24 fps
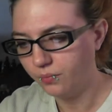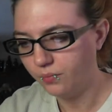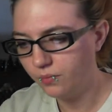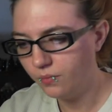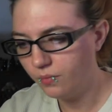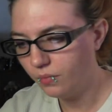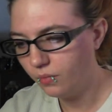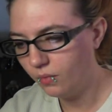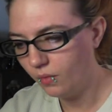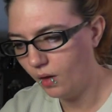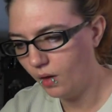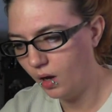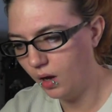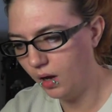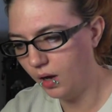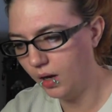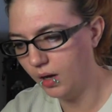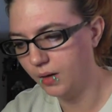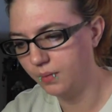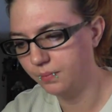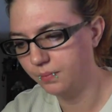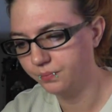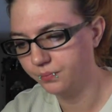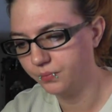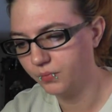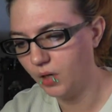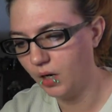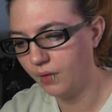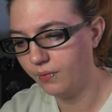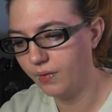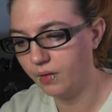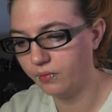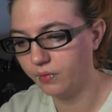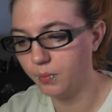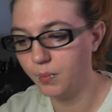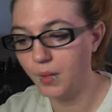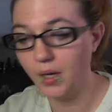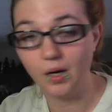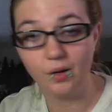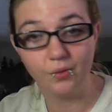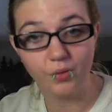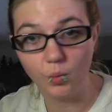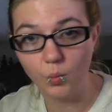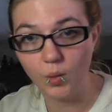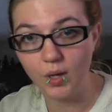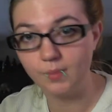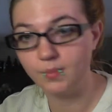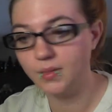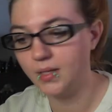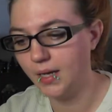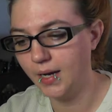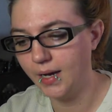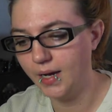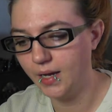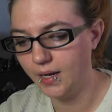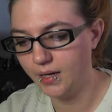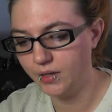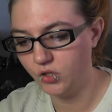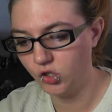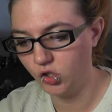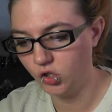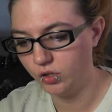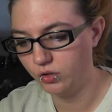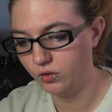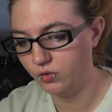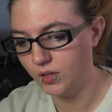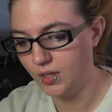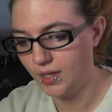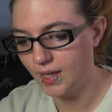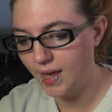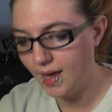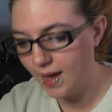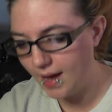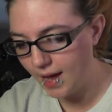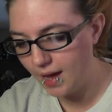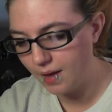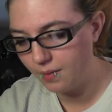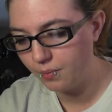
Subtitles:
I've never been on the website. I just use the app.